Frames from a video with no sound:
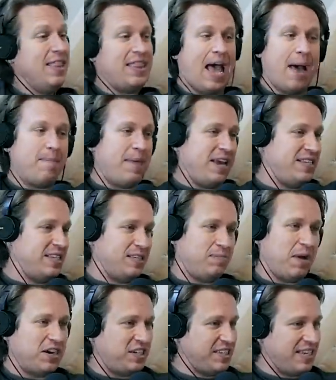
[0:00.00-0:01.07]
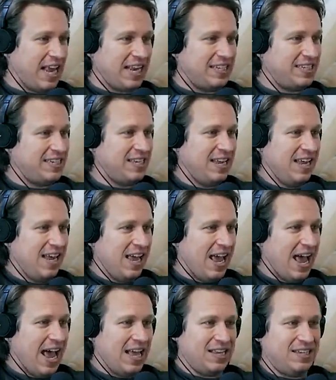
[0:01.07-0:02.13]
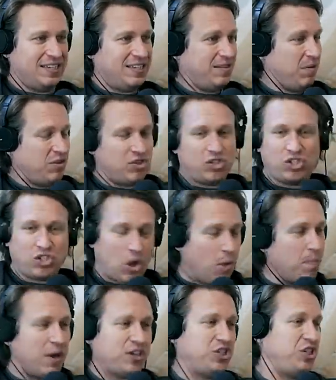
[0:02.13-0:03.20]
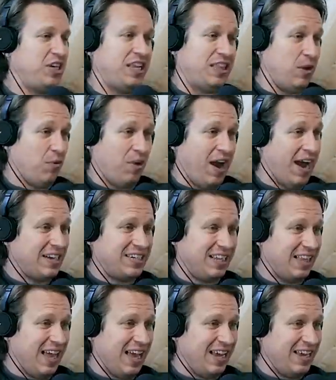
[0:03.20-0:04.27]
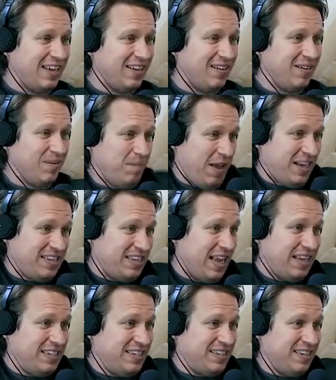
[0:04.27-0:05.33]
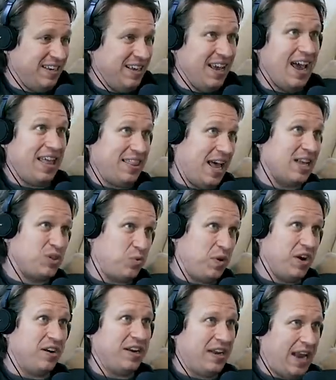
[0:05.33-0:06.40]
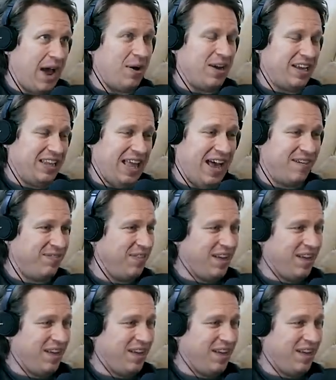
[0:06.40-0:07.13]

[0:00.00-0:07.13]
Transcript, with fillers: that makes as much sense as so much shit that we're acting like makes sense. And that's weird, and now I can laugh.